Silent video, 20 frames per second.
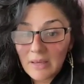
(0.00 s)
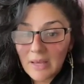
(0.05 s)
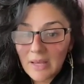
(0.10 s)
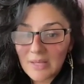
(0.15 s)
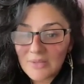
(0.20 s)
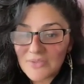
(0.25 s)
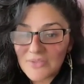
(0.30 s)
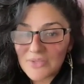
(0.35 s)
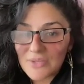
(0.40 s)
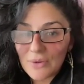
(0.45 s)

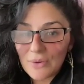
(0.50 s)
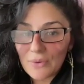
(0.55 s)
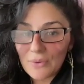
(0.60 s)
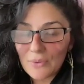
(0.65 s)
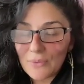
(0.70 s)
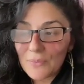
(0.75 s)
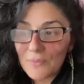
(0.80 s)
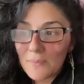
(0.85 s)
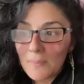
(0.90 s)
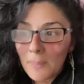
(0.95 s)
And
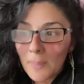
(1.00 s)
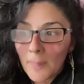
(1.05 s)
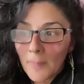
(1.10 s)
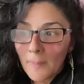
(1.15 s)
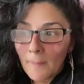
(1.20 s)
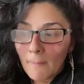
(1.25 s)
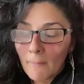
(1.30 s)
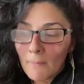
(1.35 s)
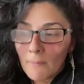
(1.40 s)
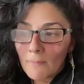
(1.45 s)
so
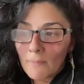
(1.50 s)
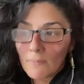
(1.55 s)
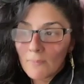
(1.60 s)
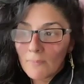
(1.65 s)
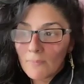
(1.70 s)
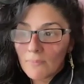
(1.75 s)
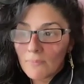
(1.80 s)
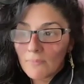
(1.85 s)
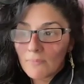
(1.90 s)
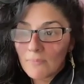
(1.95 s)

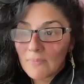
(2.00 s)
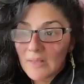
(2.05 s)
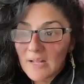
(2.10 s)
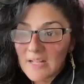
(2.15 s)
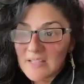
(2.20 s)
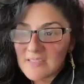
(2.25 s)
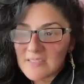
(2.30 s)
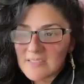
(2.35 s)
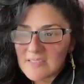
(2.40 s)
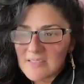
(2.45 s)

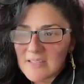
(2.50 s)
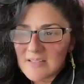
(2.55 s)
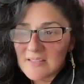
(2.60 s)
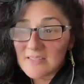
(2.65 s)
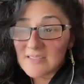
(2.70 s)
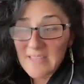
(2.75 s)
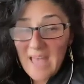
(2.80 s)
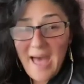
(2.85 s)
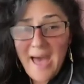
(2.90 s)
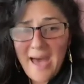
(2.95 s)
it's
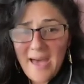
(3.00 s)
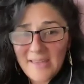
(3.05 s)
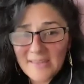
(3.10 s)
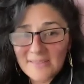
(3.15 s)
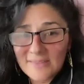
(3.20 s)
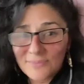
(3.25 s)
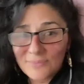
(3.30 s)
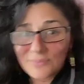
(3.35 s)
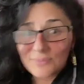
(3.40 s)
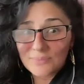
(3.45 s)

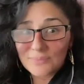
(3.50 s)
sad.